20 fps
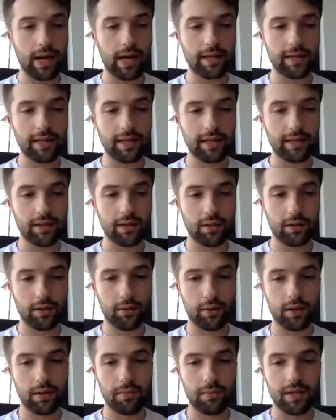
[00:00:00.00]
I think that they're
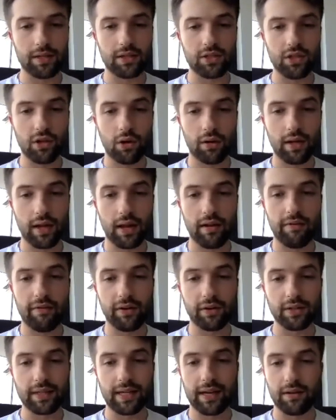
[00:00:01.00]
going to be solid
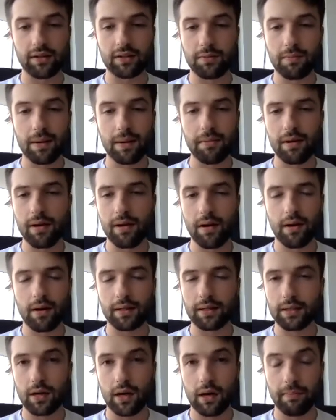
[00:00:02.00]
NFL talents, maybe
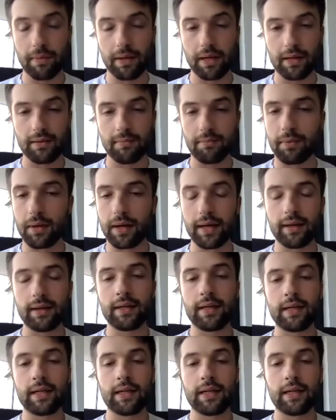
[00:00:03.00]
not top end, but